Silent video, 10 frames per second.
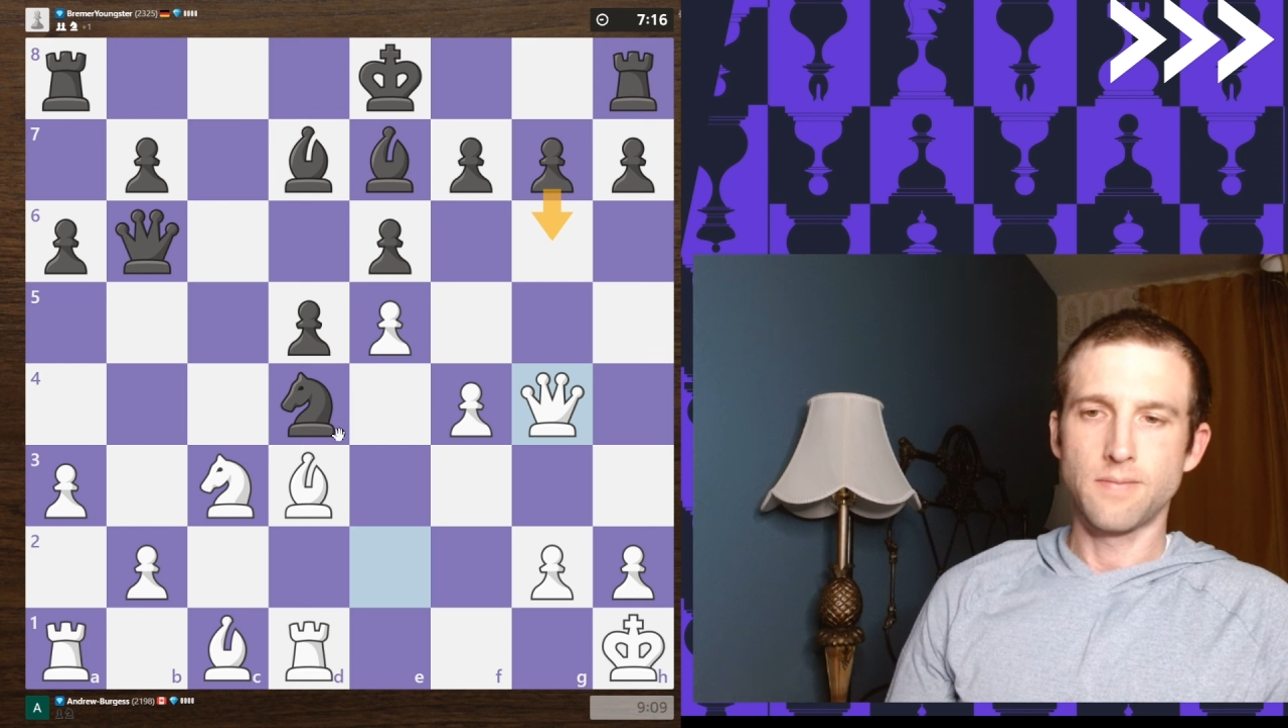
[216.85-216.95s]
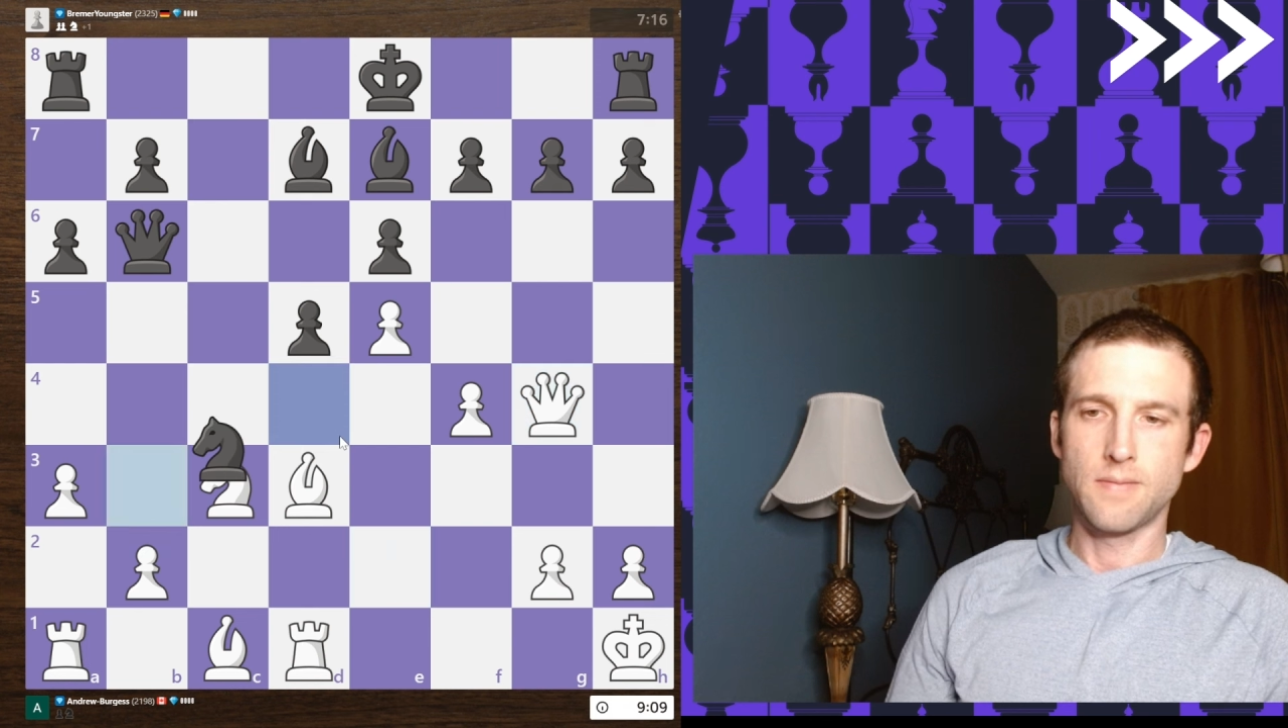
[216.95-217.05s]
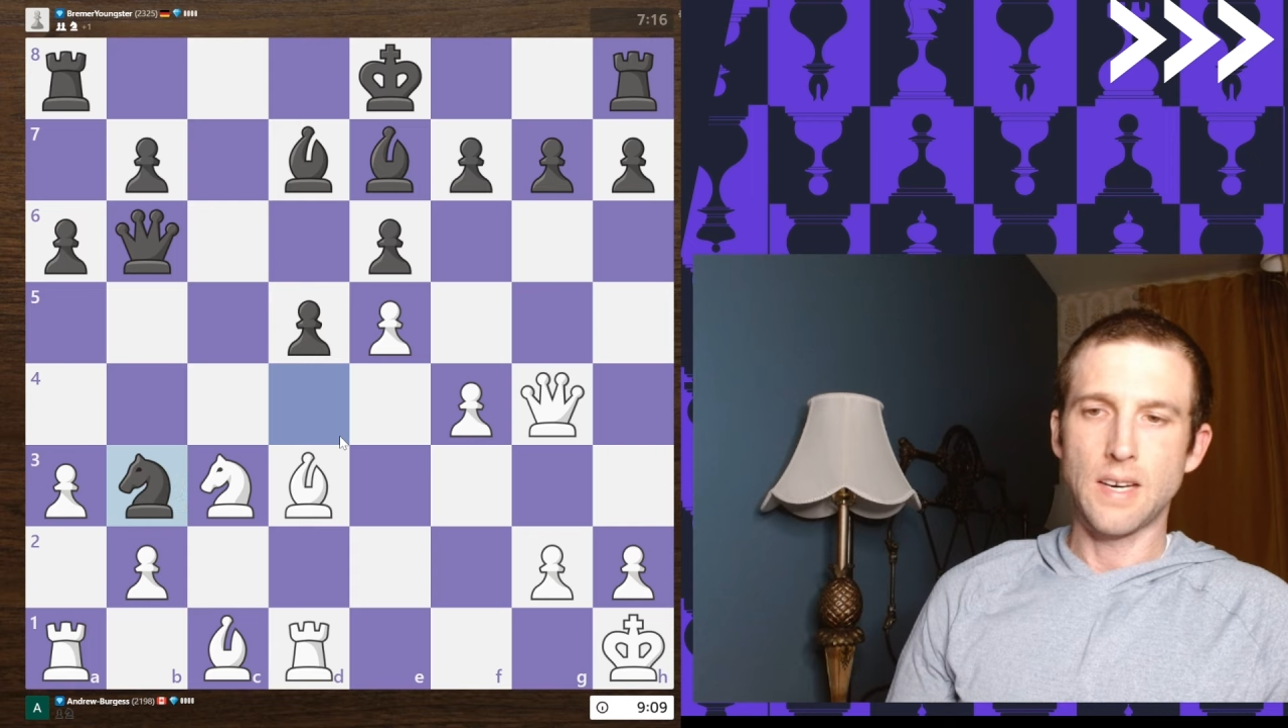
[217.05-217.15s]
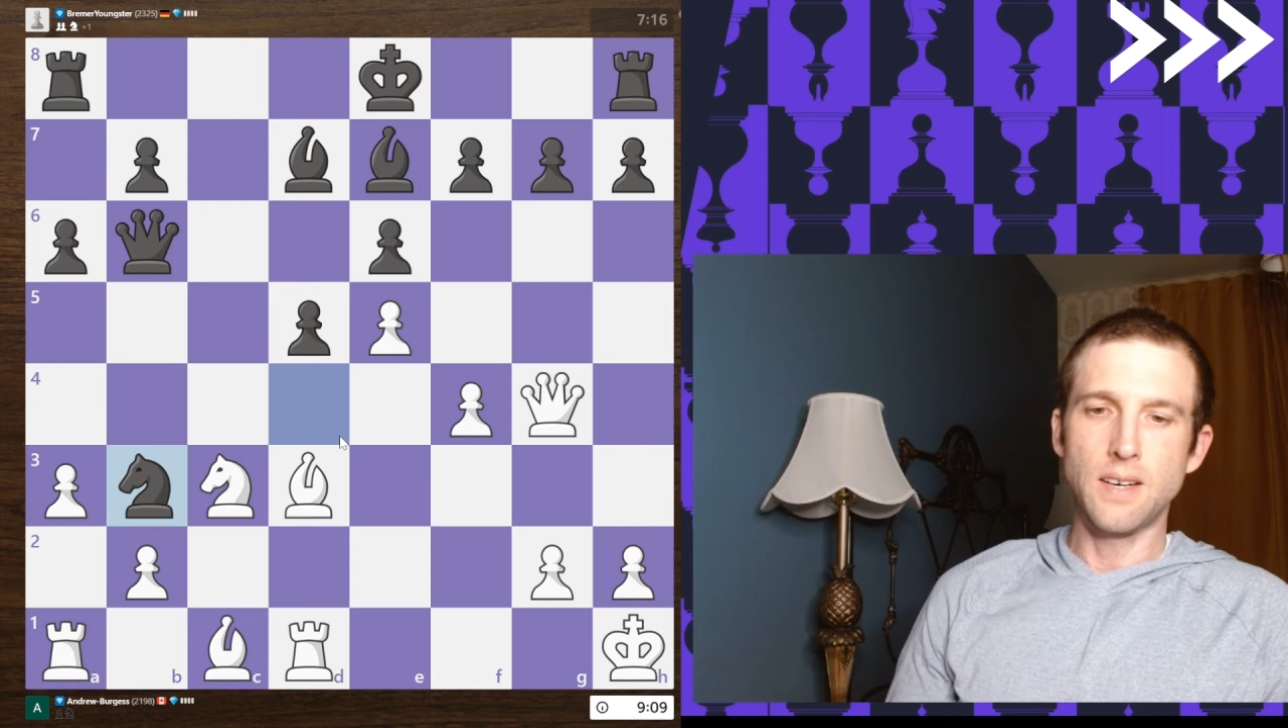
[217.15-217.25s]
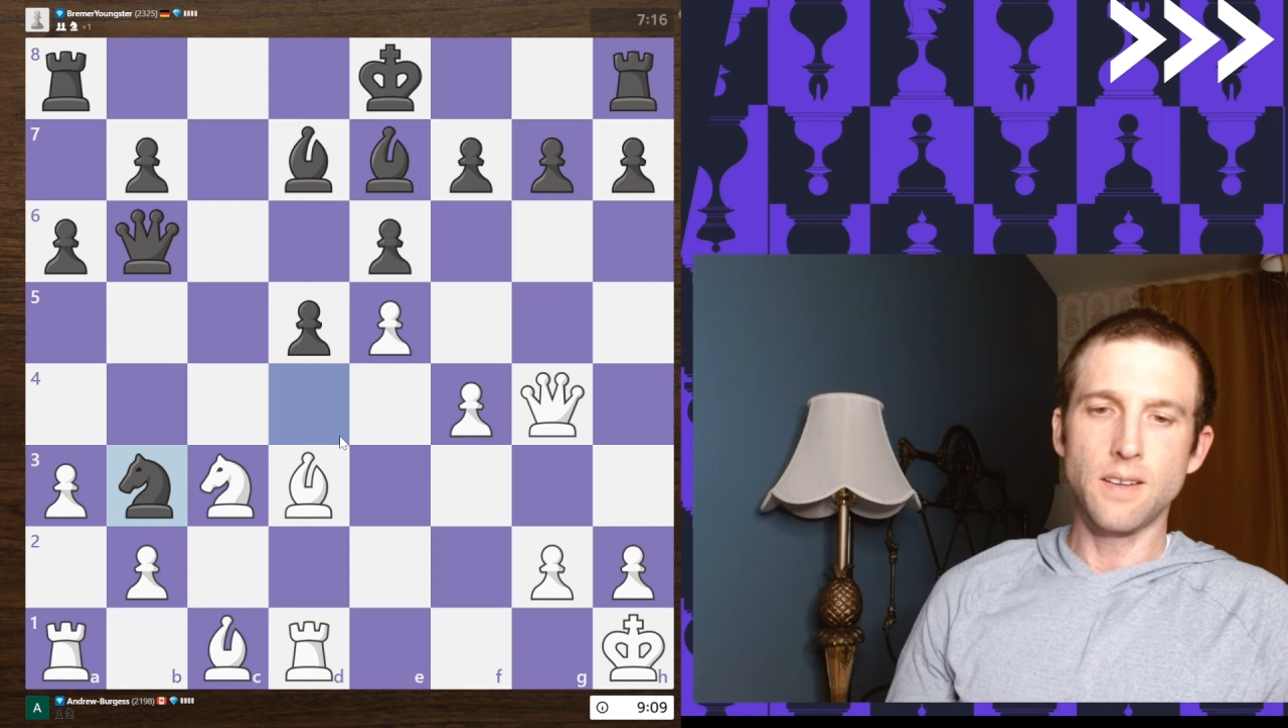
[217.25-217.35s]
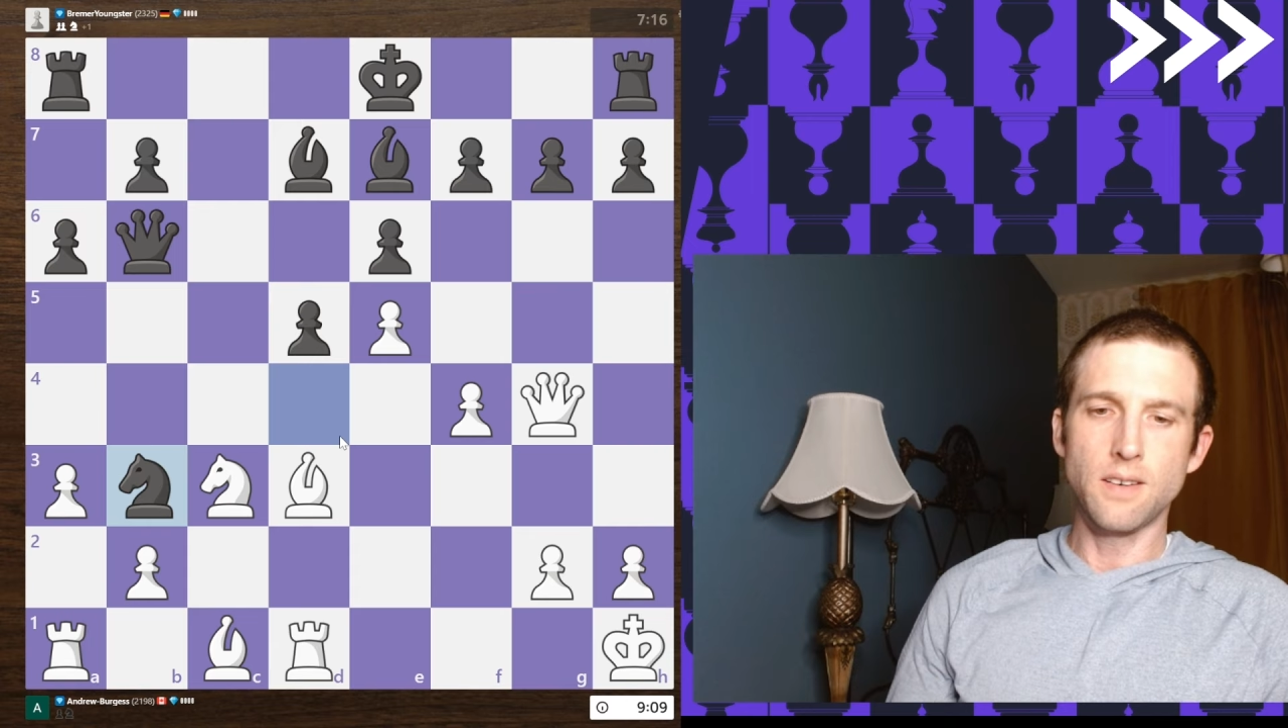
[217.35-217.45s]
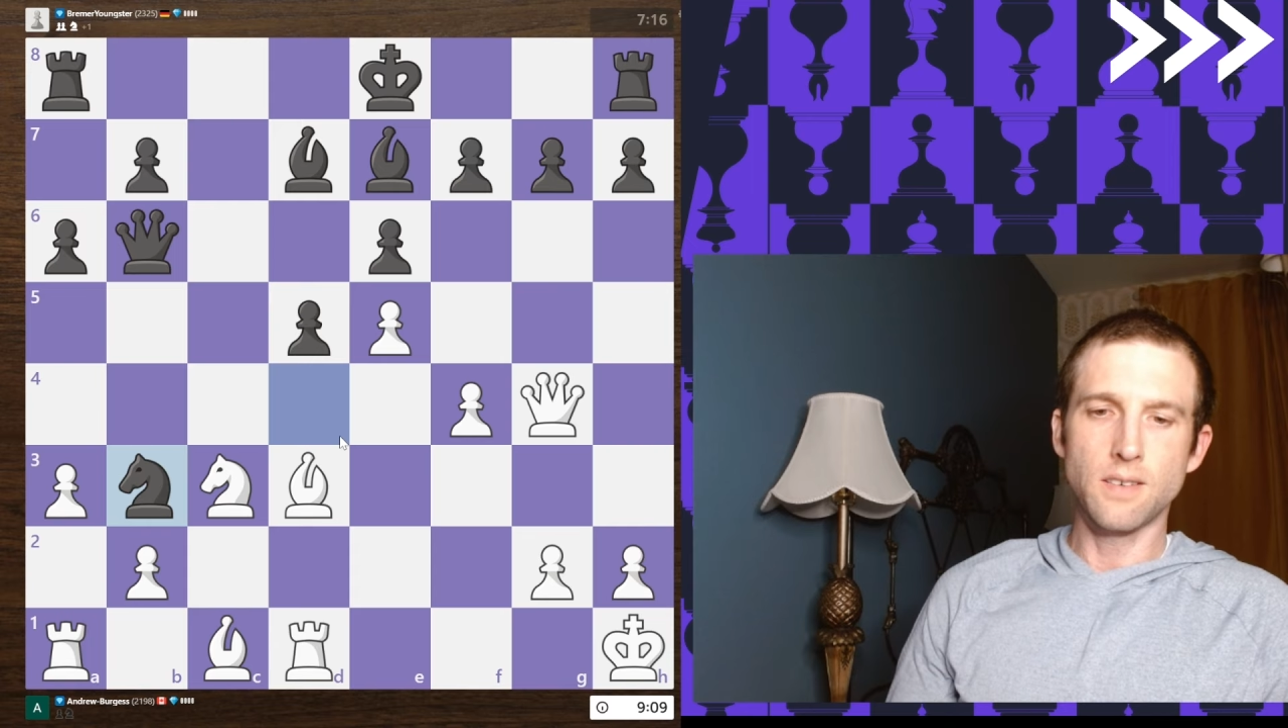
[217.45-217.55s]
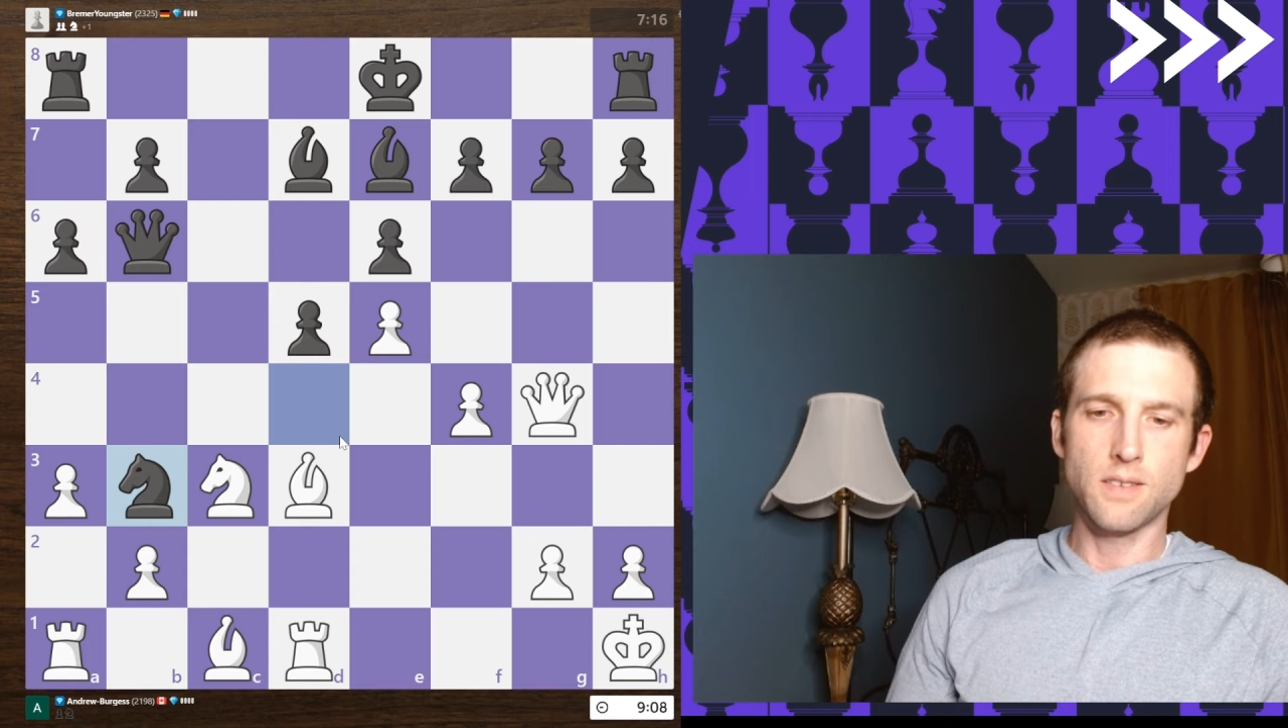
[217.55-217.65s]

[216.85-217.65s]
Another